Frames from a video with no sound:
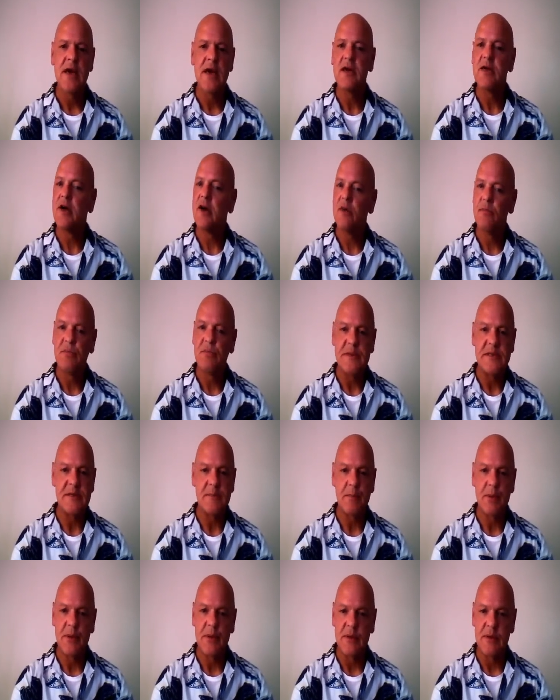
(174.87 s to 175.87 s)
It can't be
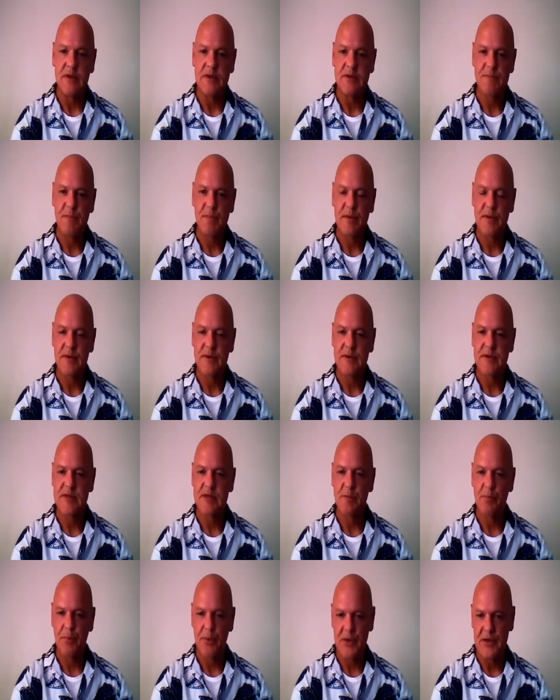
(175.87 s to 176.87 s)
debunked
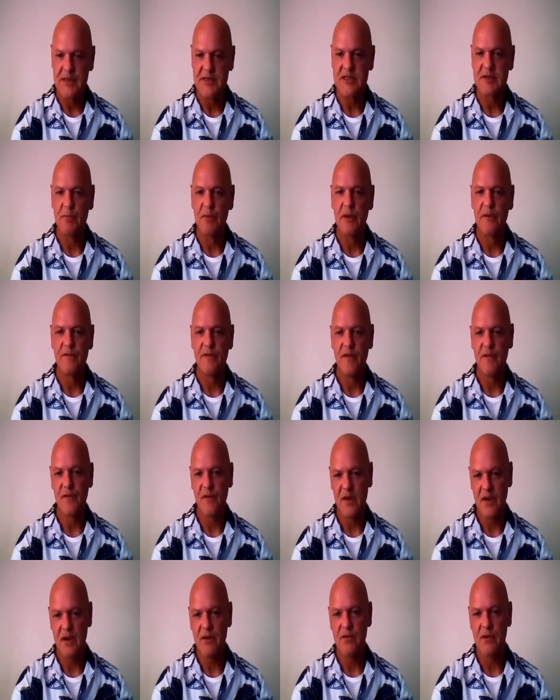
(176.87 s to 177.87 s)
because the principle of the
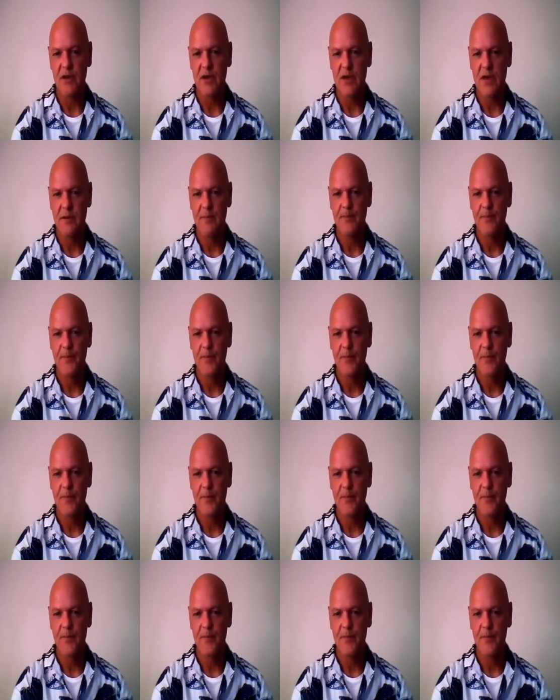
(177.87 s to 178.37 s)
theory